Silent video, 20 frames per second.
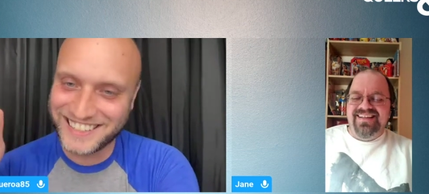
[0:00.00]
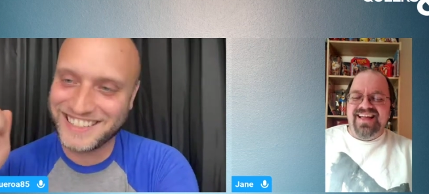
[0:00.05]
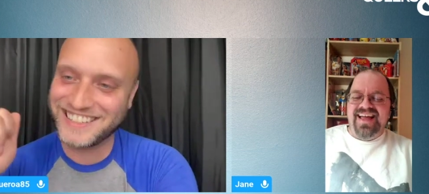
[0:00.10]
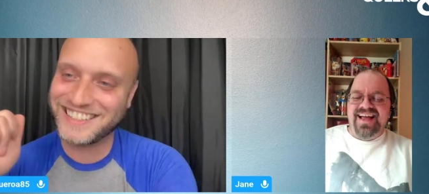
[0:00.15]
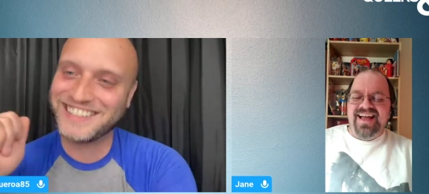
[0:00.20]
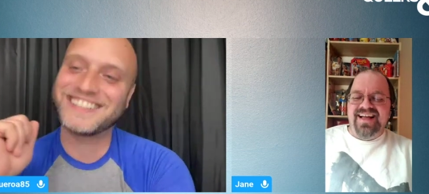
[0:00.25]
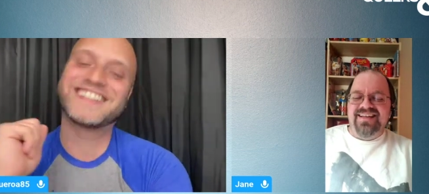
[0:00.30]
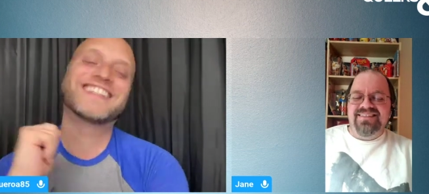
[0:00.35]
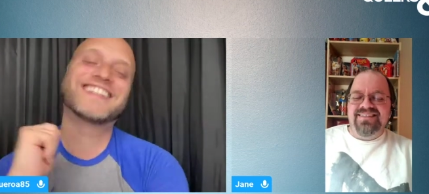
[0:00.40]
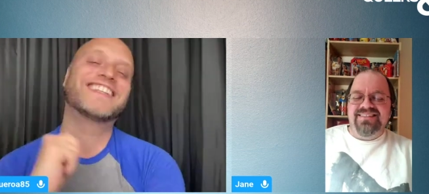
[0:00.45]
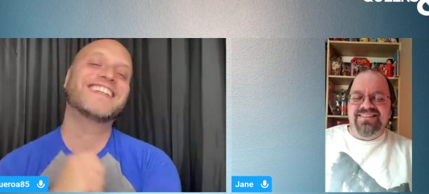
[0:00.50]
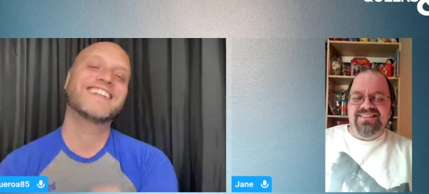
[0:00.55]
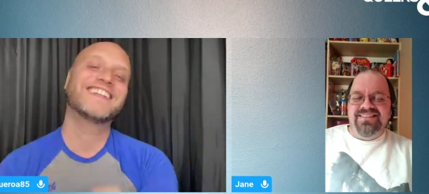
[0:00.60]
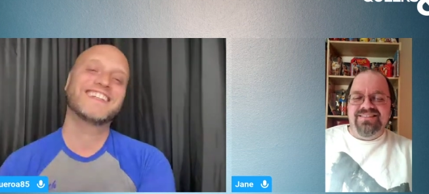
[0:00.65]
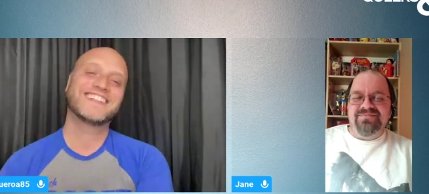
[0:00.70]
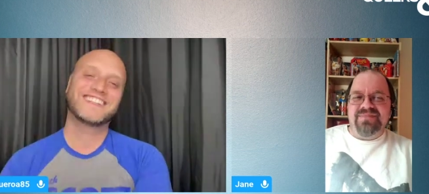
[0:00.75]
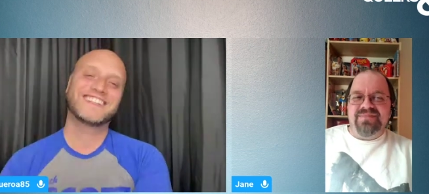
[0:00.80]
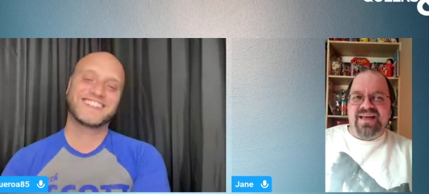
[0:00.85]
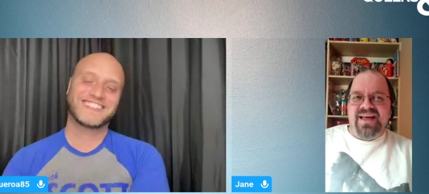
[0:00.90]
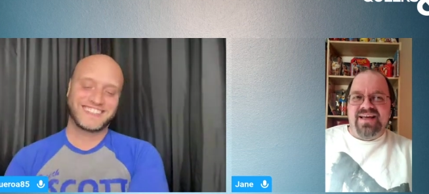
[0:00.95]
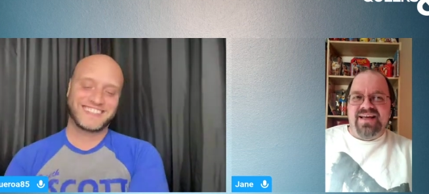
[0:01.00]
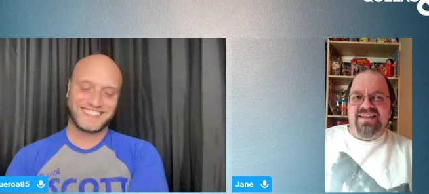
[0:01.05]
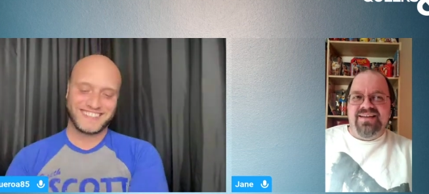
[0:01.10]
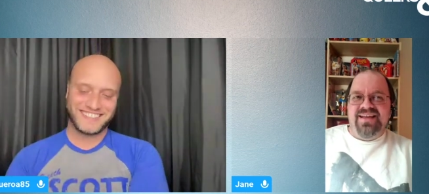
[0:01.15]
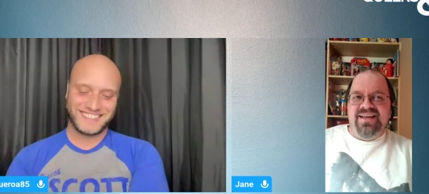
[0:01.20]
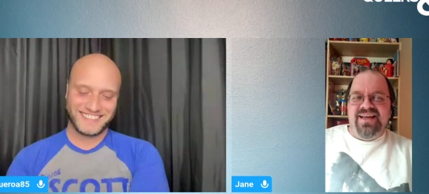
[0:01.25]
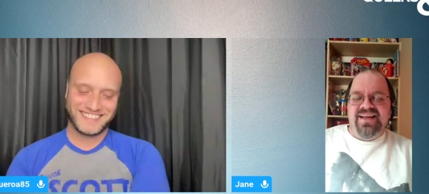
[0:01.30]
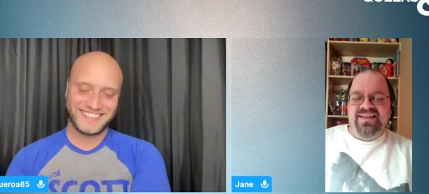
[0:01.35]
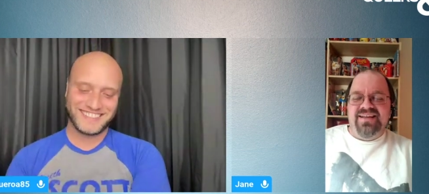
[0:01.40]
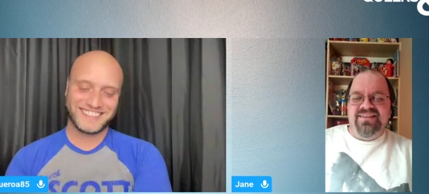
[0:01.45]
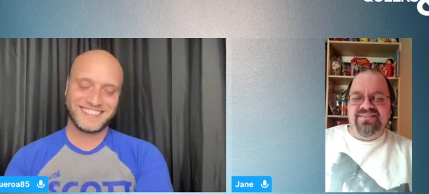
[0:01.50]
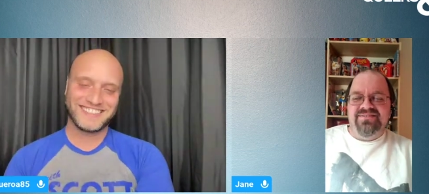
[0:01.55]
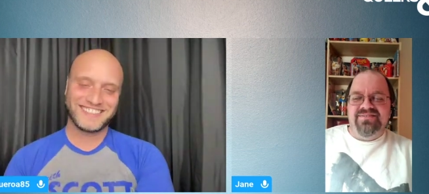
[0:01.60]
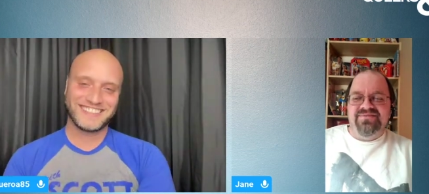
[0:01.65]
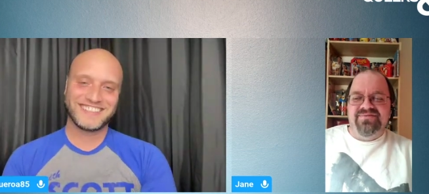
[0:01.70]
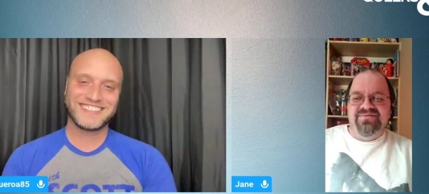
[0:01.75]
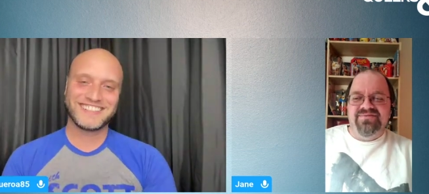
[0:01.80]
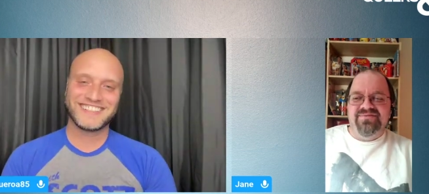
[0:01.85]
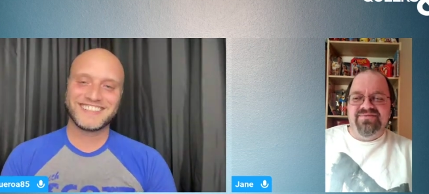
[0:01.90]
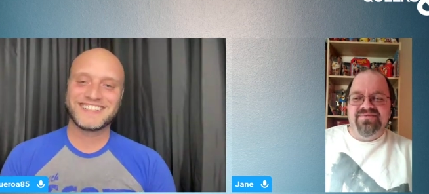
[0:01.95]
Speaker 1: yeah, she's mad. Yeah.
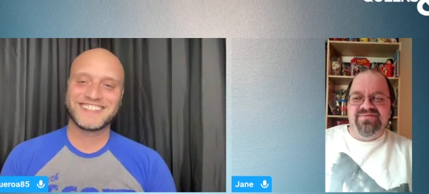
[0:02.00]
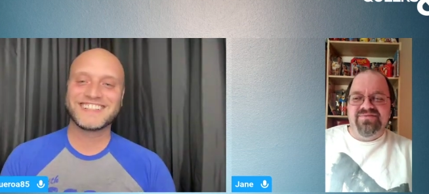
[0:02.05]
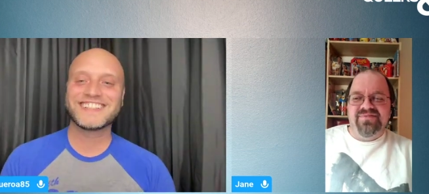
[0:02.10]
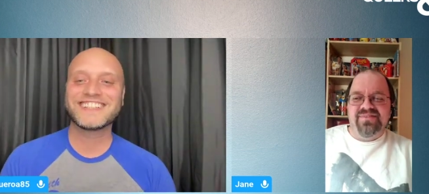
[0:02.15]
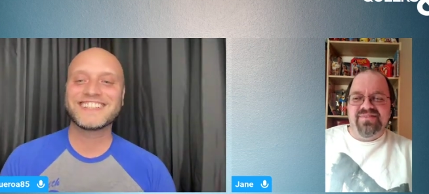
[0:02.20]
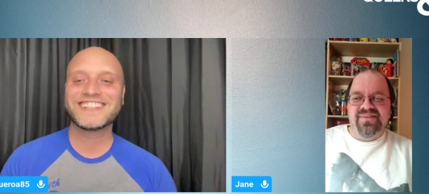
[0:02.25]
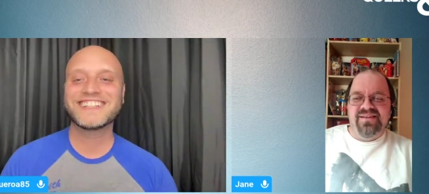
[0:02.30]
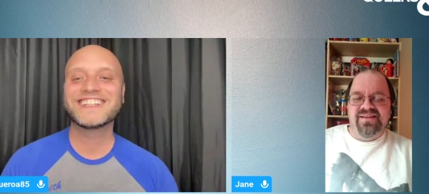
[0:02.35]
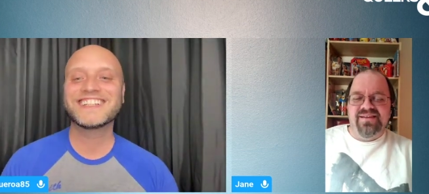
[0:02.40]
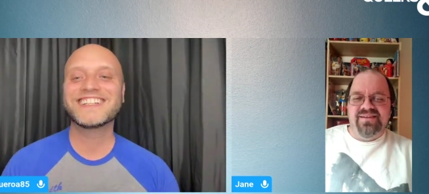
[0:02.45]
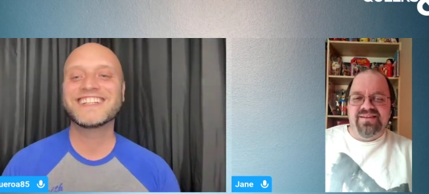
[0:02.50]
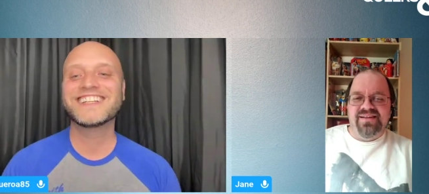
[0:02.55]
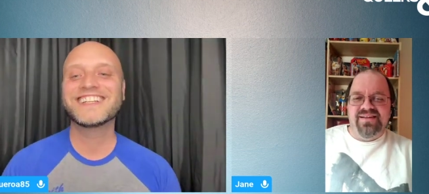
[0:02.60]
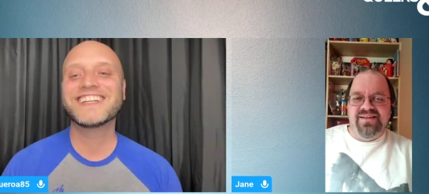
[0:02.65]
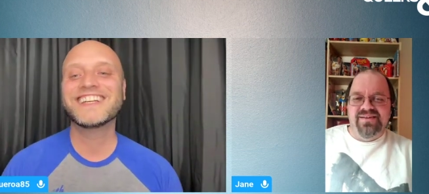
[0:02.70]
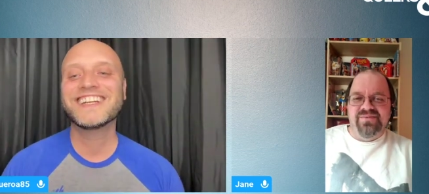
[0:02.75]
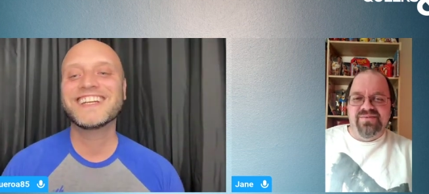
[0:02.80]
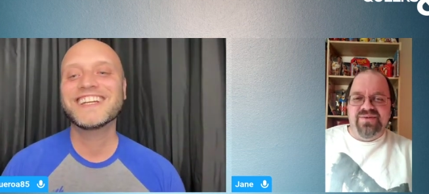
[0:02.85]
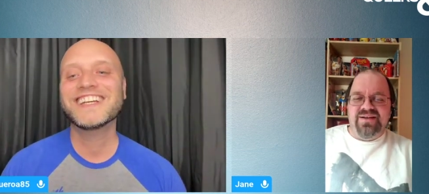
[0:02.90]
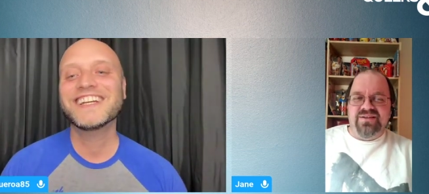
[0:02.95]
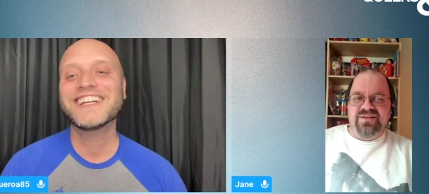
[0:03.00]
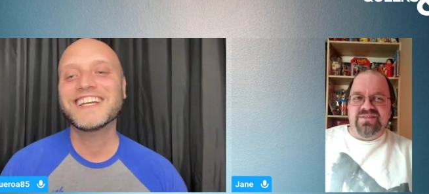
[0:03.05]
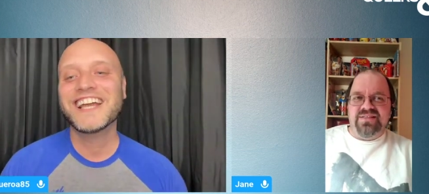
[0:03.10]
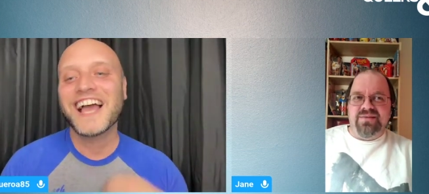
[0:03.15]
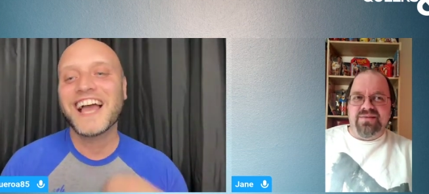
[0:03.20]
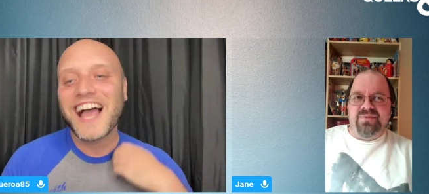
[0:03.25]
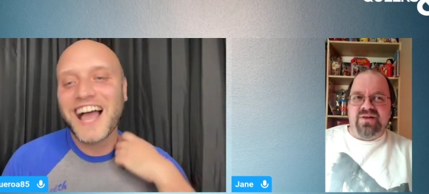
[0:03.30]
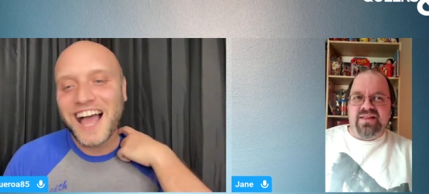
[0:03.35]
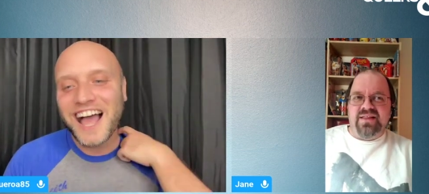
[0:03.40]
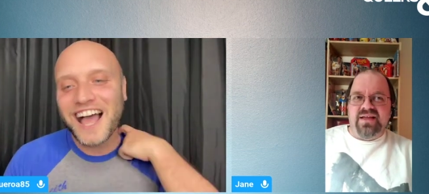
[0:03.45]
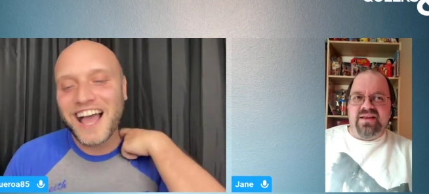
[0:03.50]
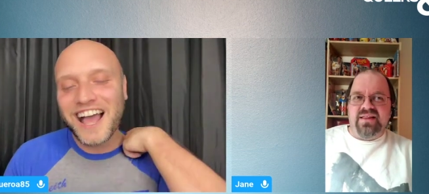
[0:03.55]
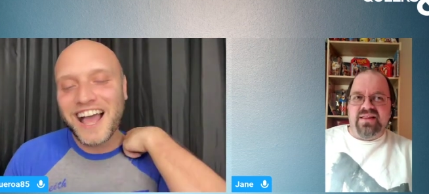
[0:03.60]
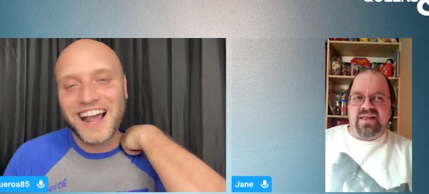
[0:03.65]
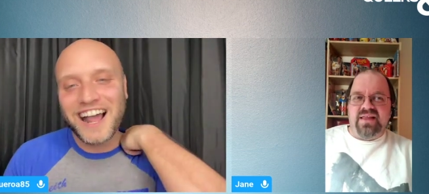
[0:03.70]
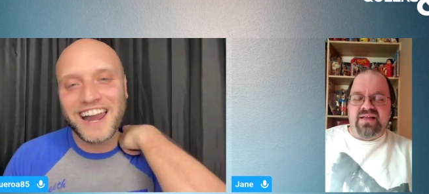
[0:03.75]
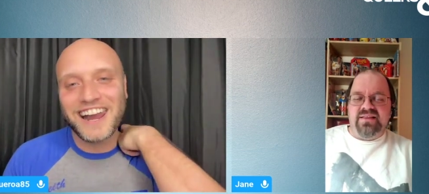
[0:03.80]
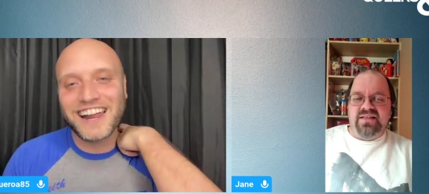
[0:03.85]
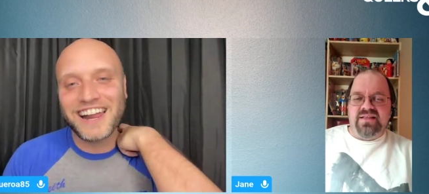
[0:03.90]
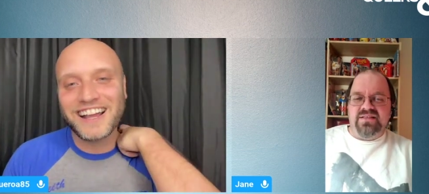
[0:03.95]
We don't see Marlena
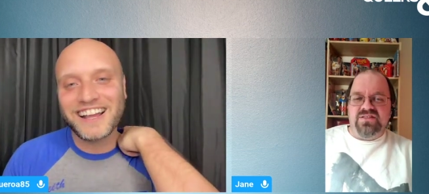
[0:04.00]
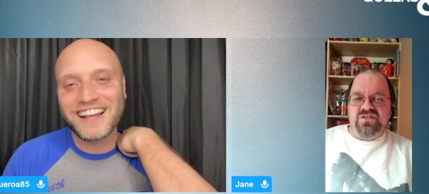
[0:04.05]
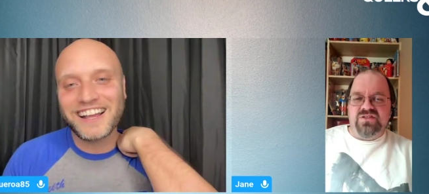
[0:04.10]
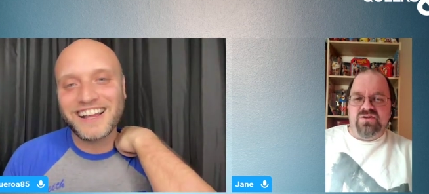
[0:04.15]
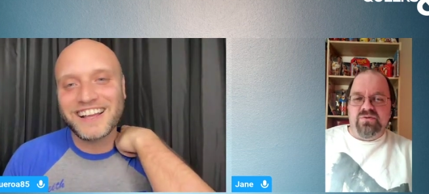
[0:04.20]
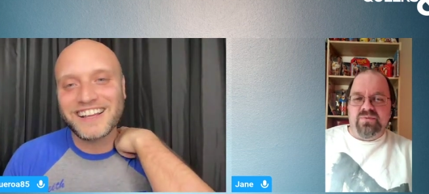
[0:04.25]
like this